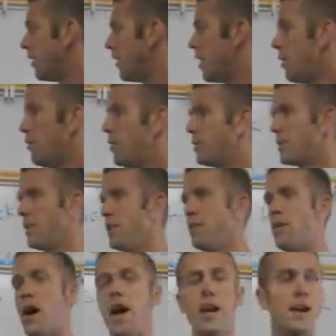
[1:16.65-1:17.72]
the numbers on the
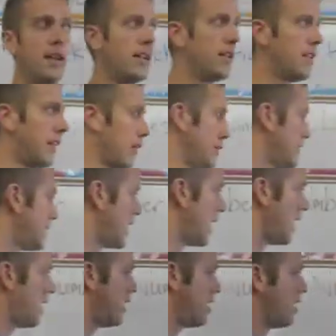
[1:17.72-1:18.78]
right, like we
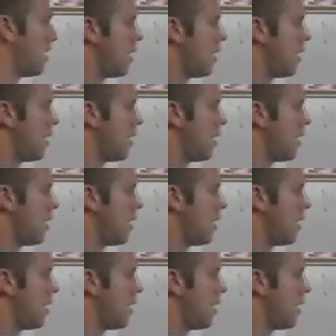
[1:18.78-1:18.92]
said,